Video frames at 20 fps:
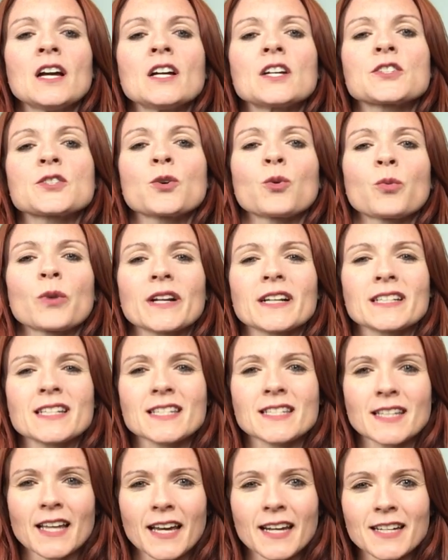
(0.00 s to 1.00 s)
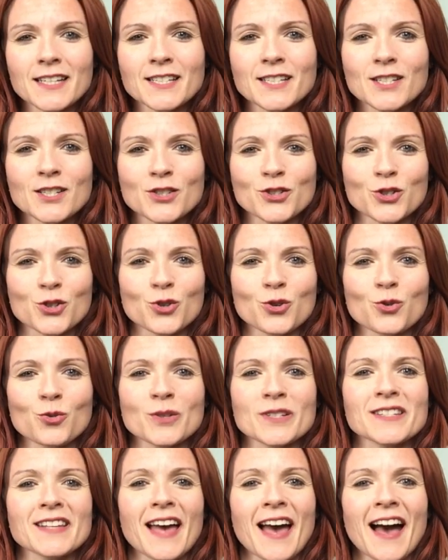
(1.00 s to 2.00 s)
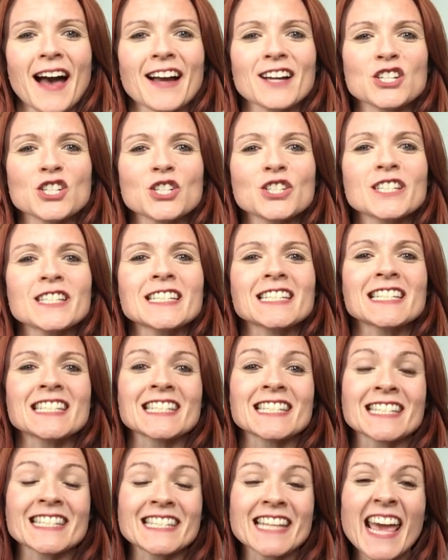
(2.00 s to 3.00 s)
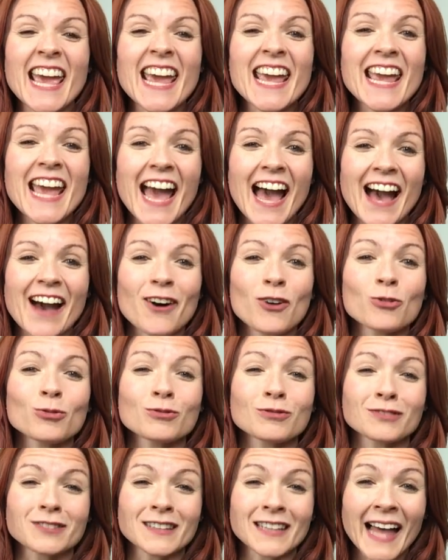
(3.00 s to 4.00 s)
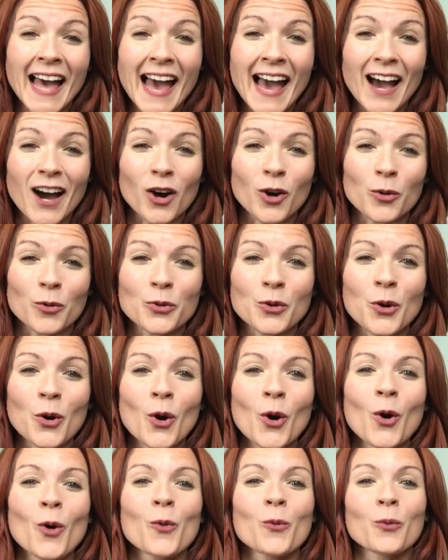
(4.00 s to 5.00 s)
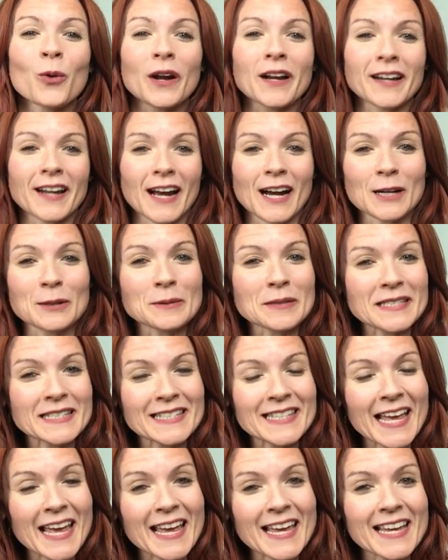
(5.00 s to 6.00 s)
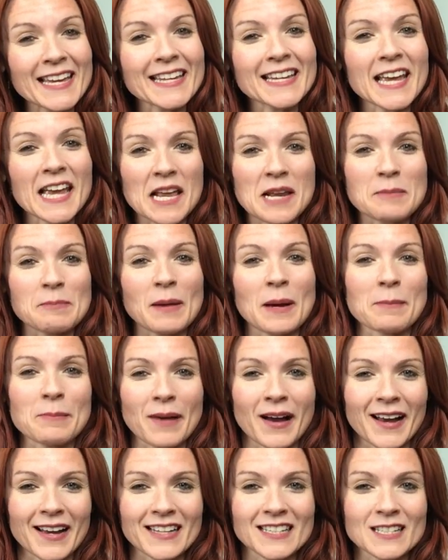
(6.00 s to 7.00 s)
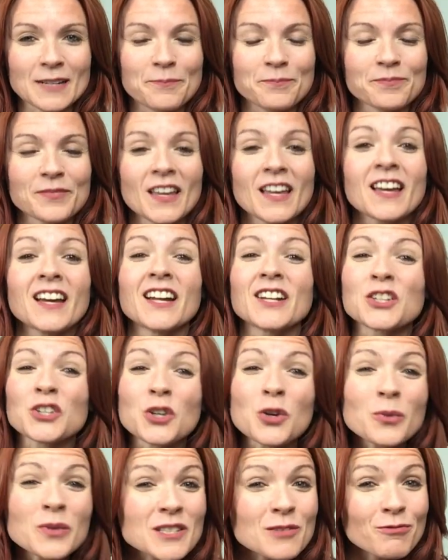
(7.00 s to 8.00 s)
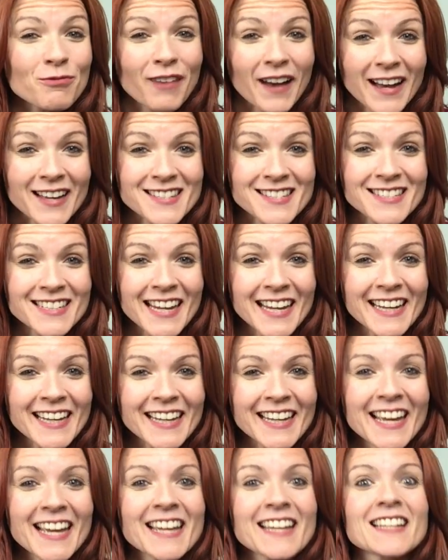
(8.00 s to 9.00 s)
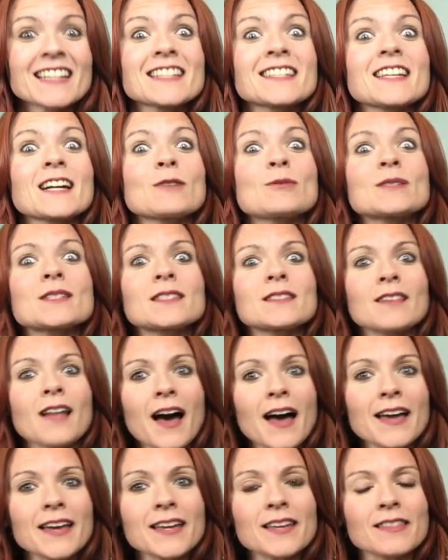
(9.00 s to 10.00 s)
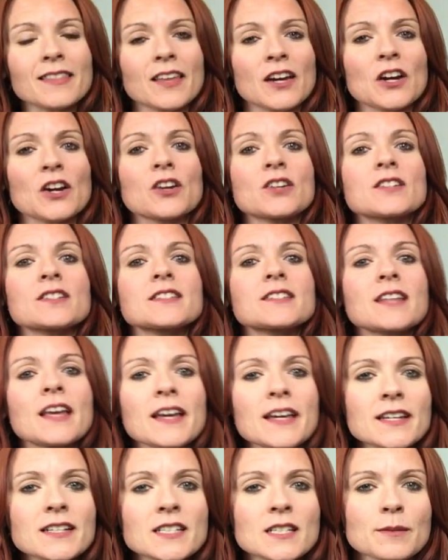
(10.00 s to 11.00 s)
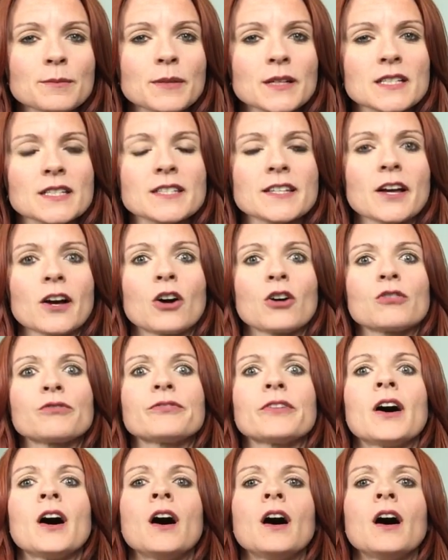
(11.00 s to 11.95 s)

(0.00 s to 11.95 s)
So what I decided to do was actually to say out loud what I was saying in my mind. And you know what's fascinating is I was lying there saying to myself,